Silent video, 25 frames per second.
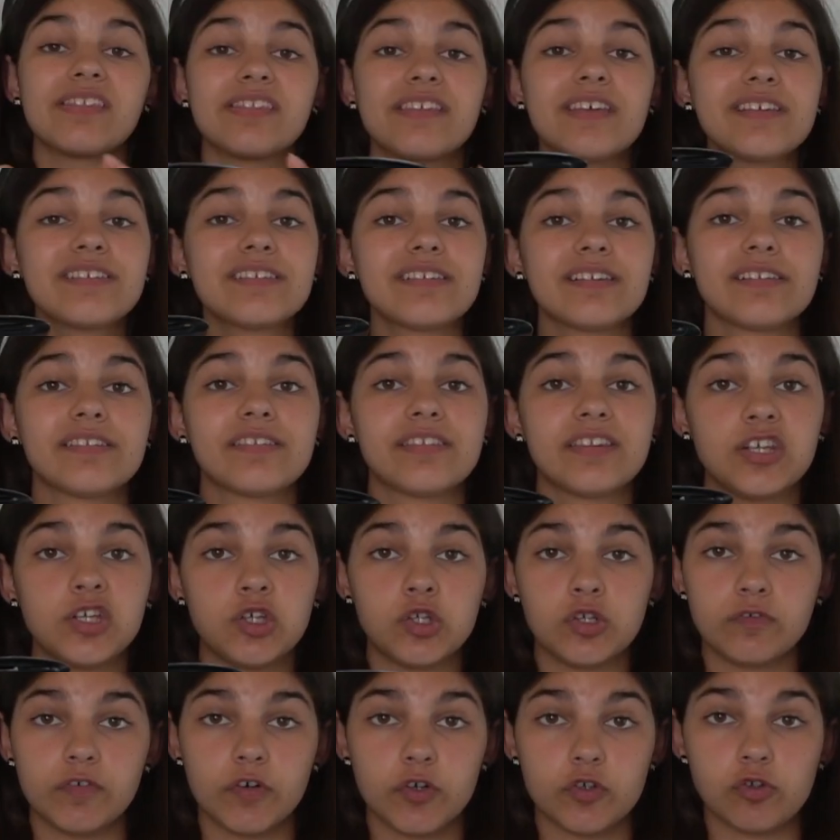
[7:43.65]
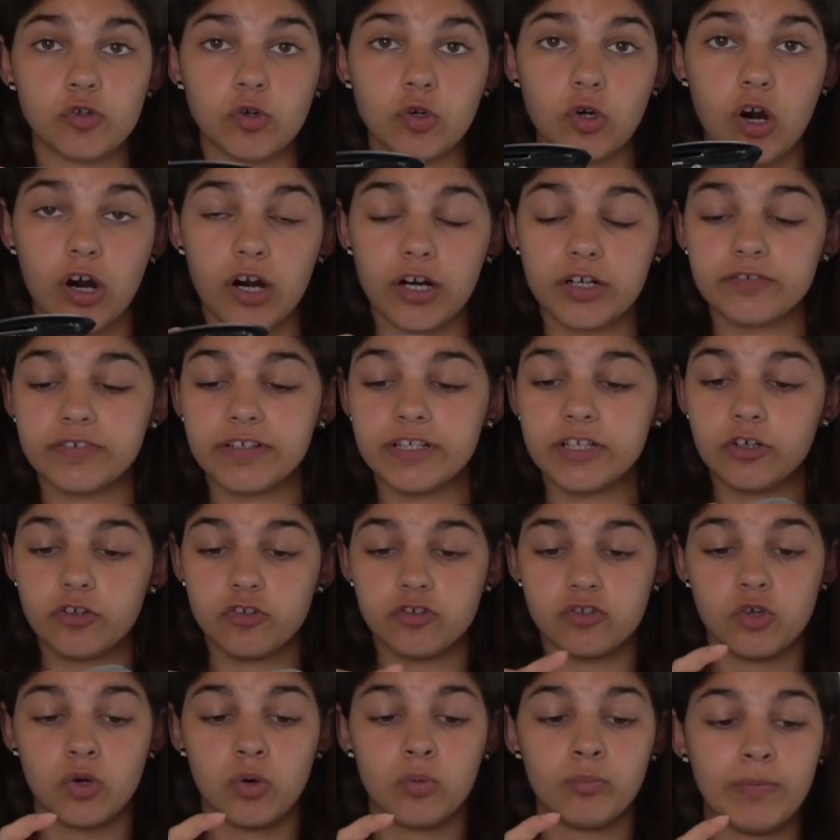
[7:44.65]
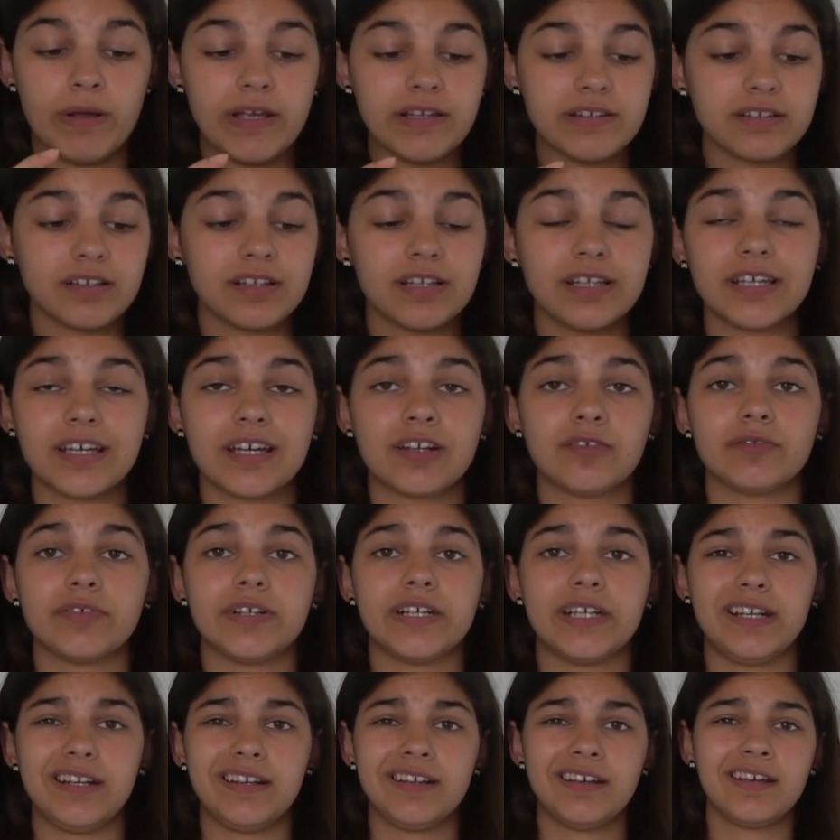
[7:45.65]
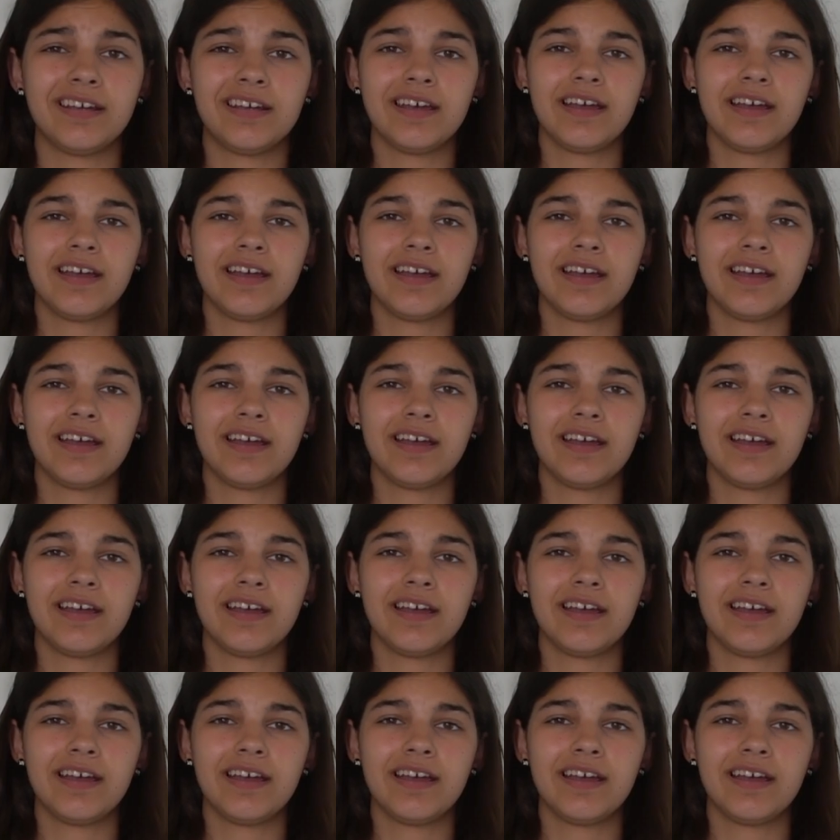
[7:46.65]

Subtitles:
This is the universal card reader, so basically it can read